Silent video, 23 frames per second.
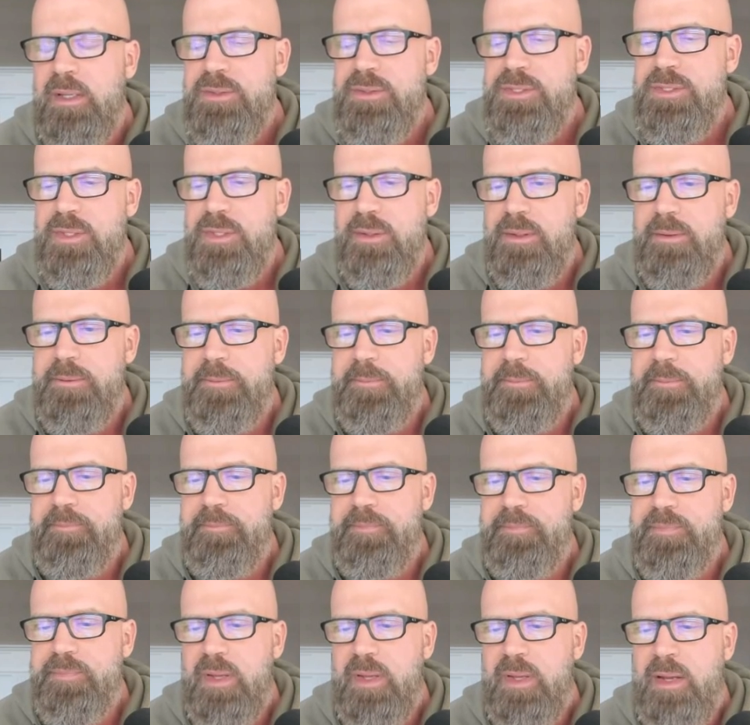So
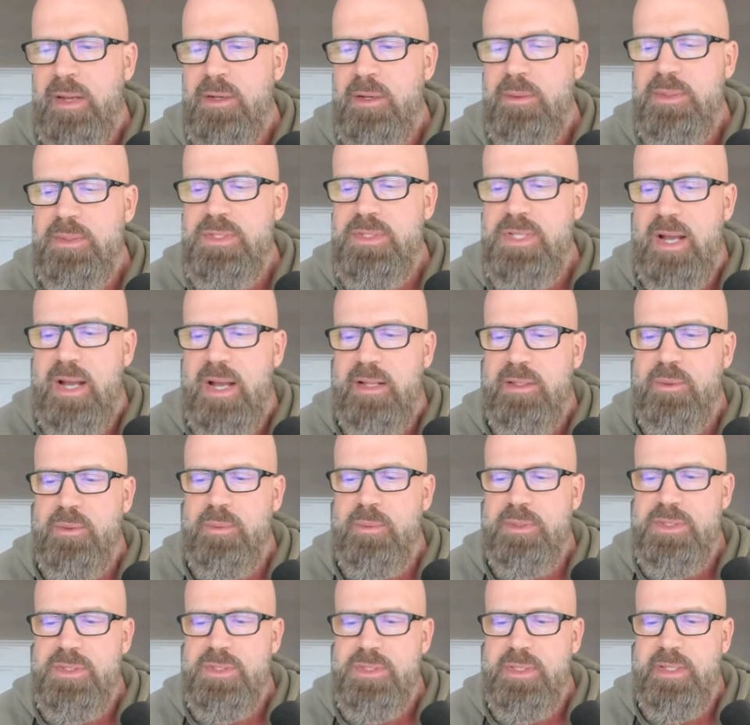I know exactly
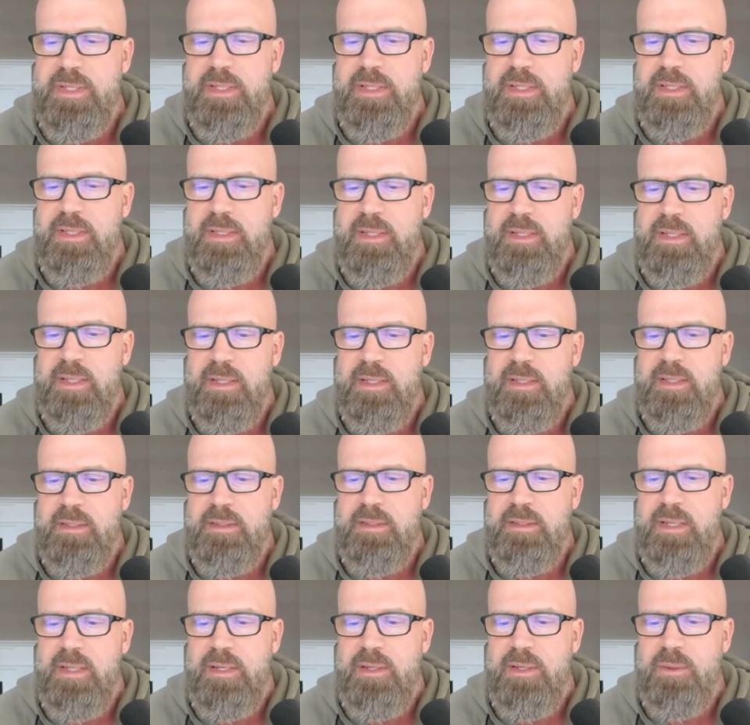what it's like,
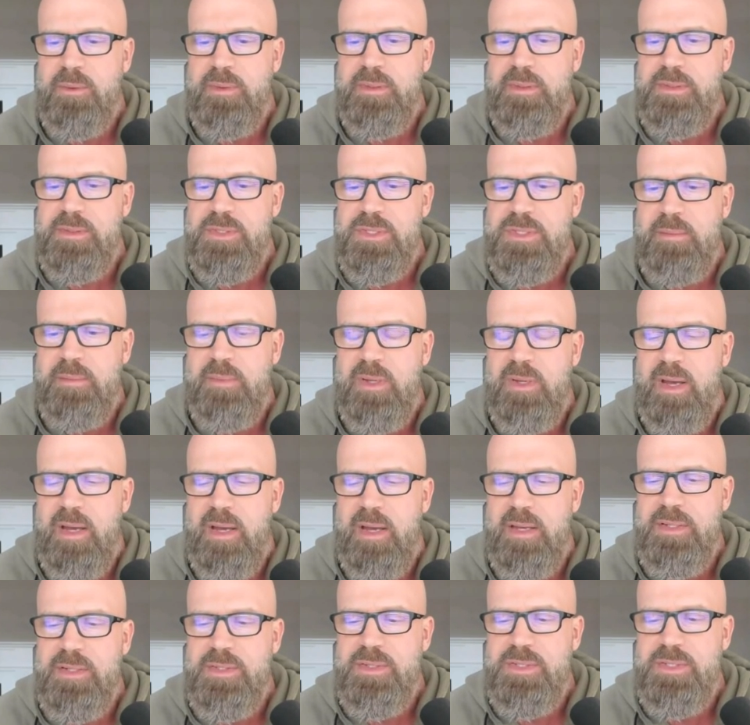and I know that some
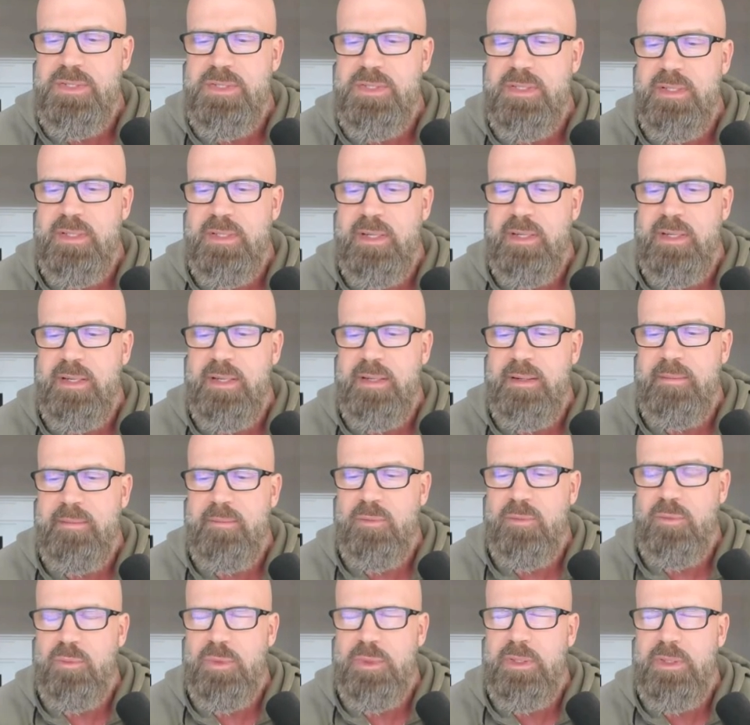guys
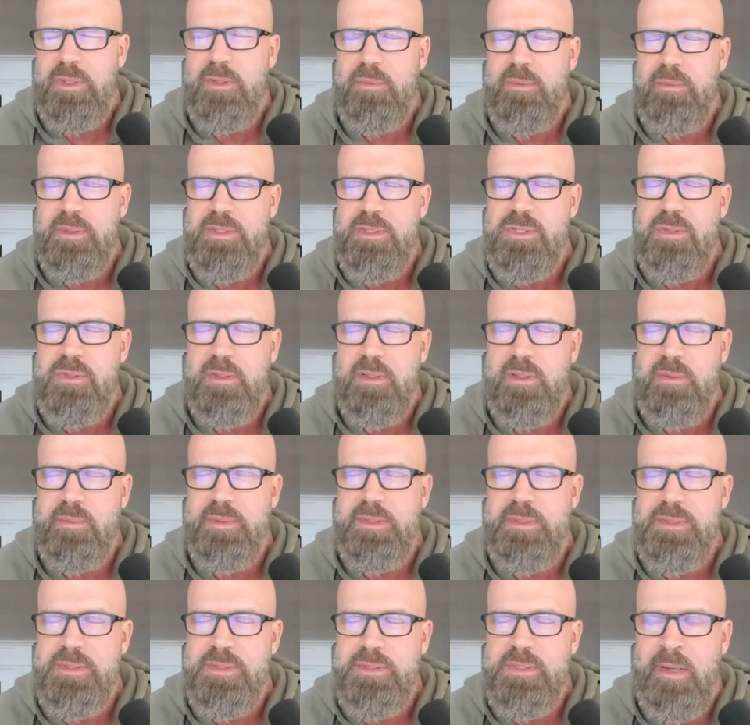really, really struggle
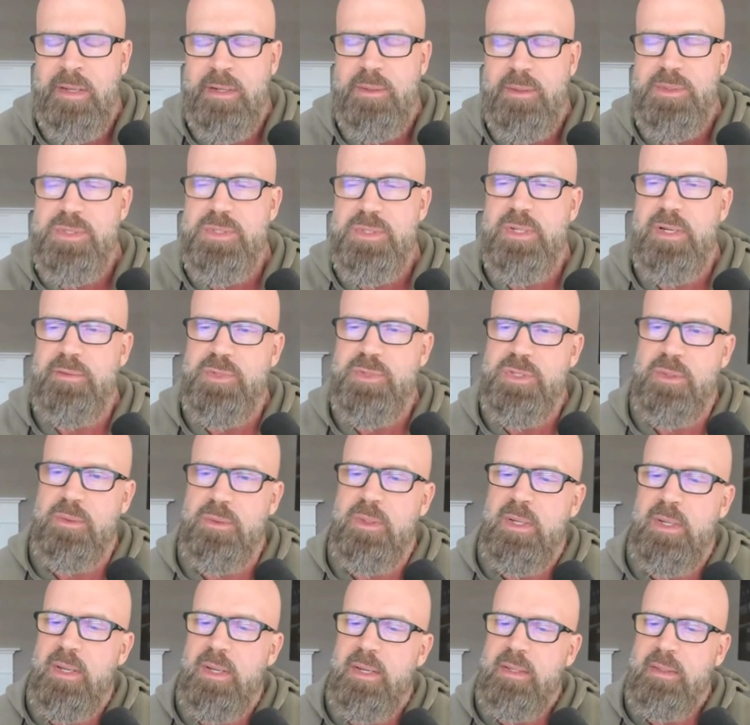with this. I know it's tough.
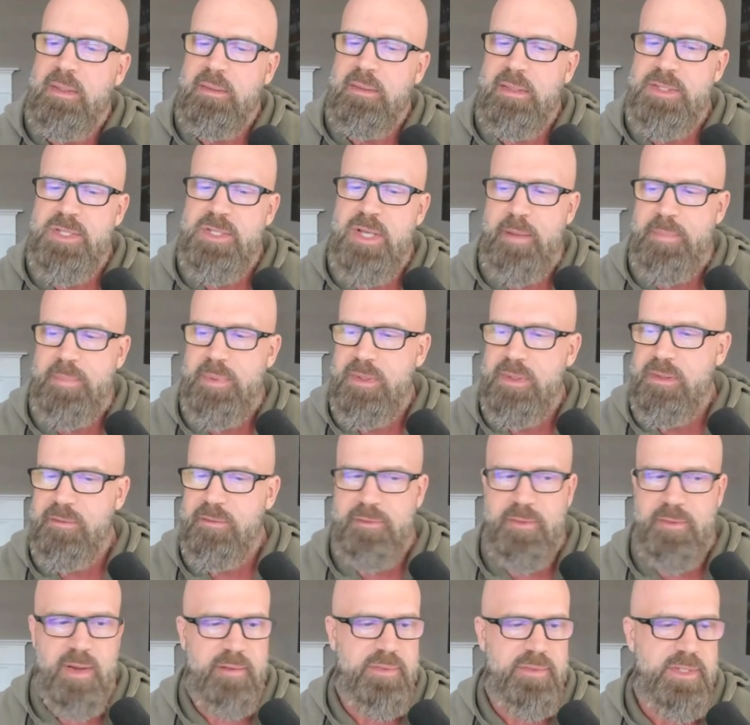So let's hop into the
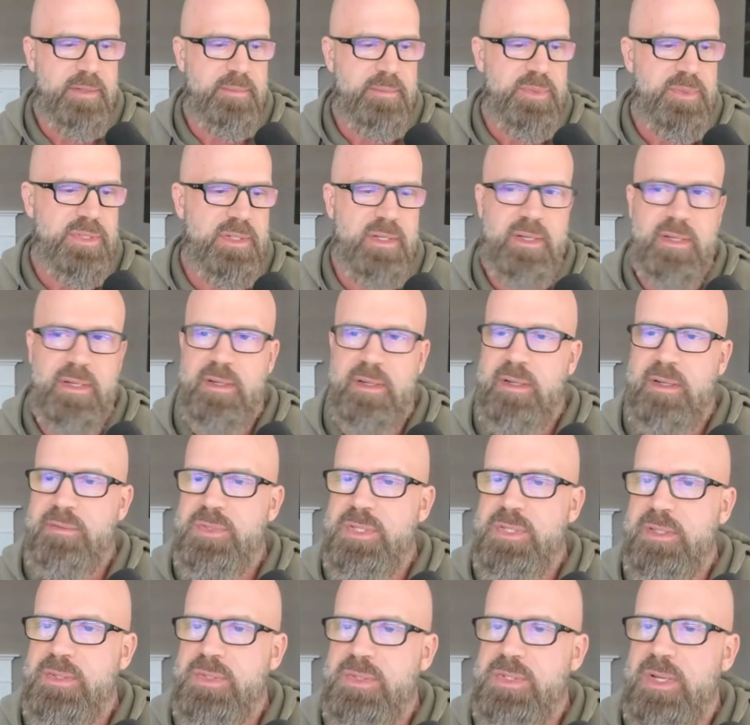five tips that I've
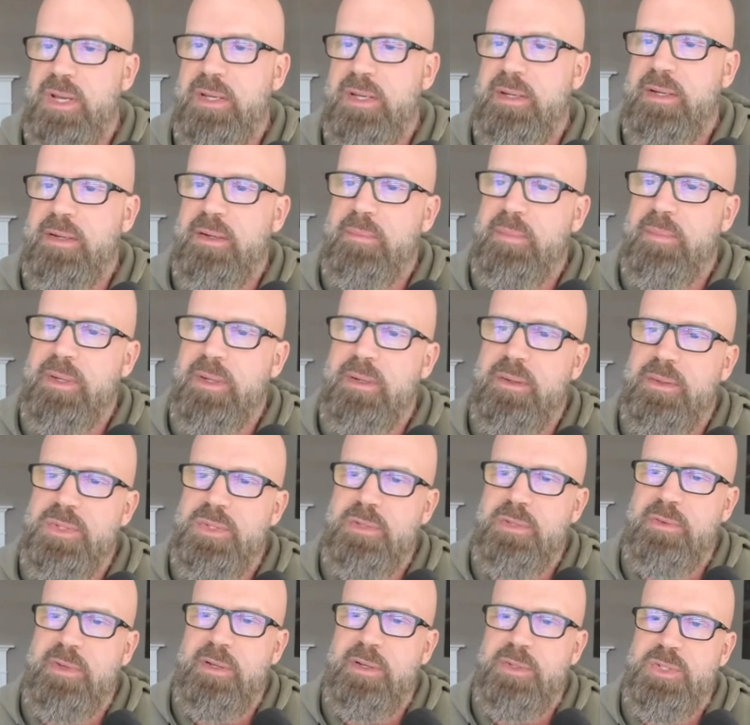set aside here in my
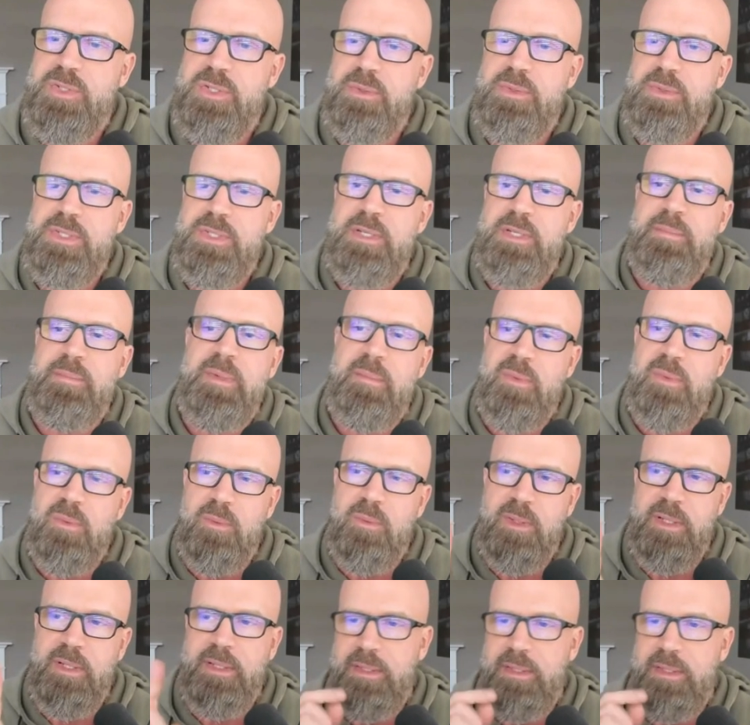notes over here. So tip number
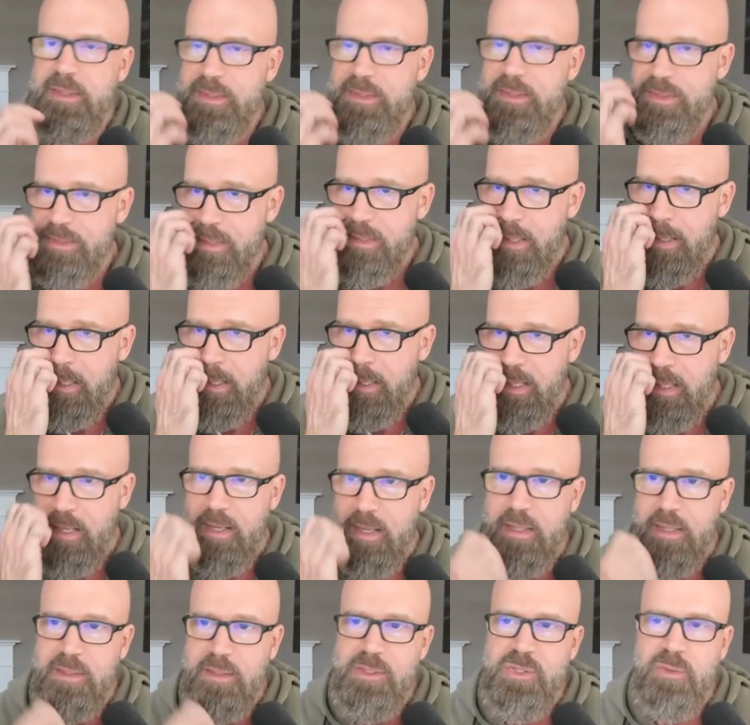one is
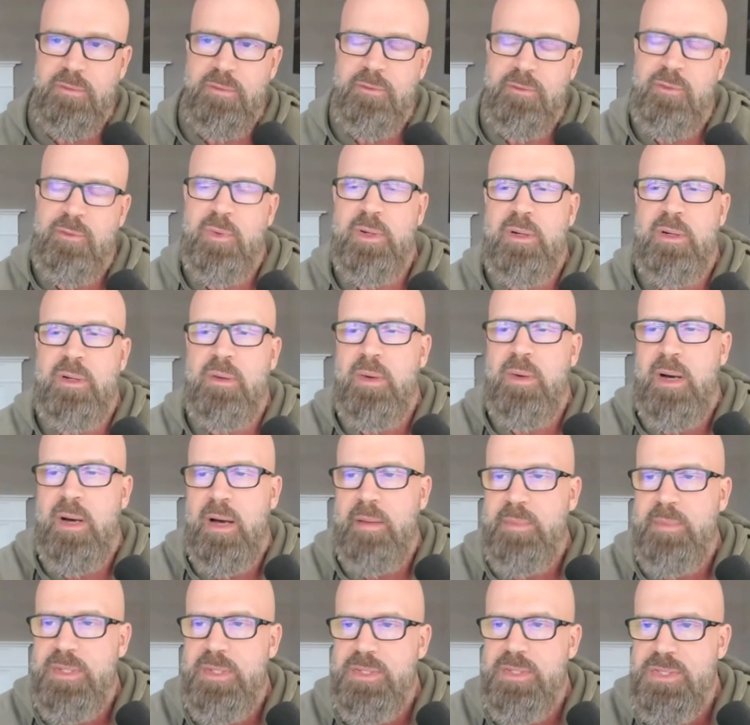don't forgo
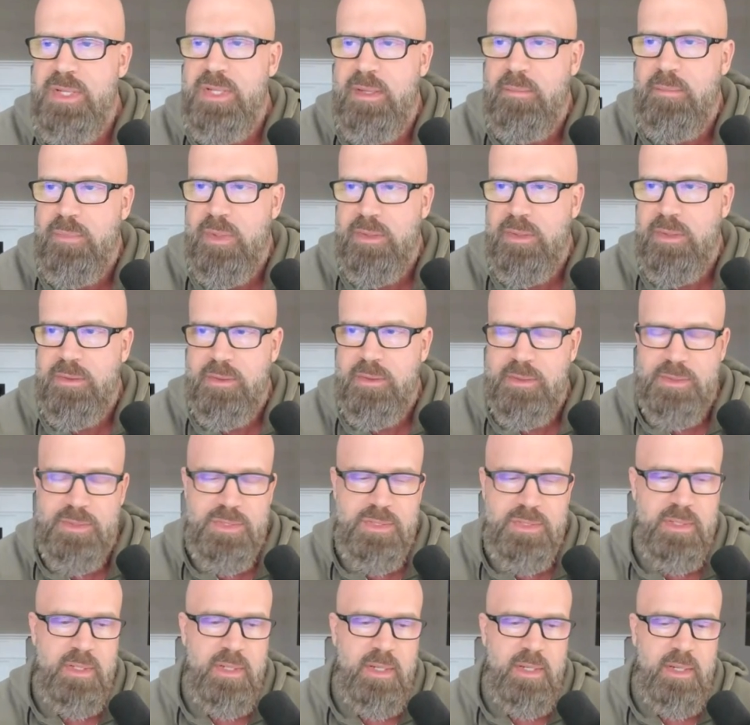hobbies and
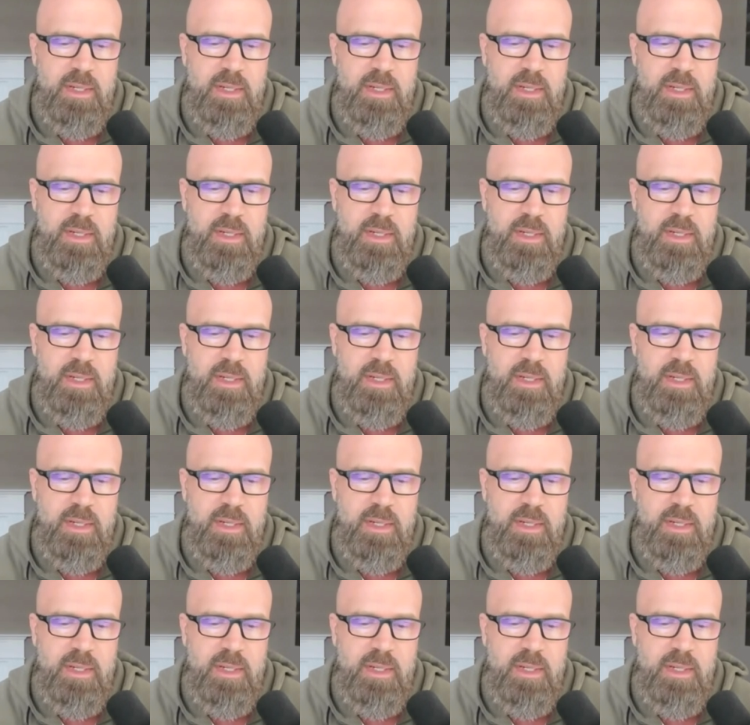brotherhoods.